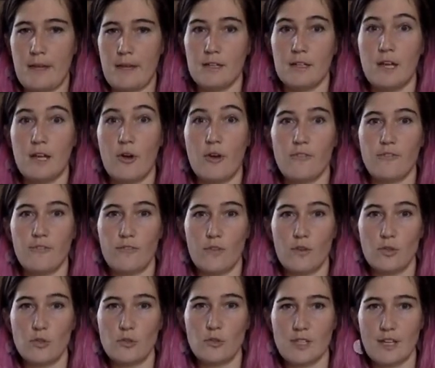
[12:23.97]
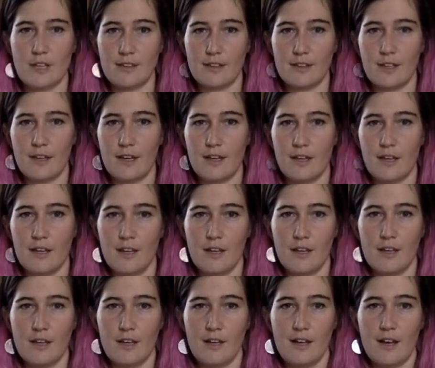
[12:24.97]
Now, if you suddenly
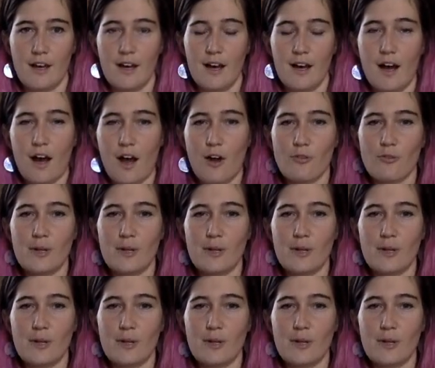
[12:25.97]
are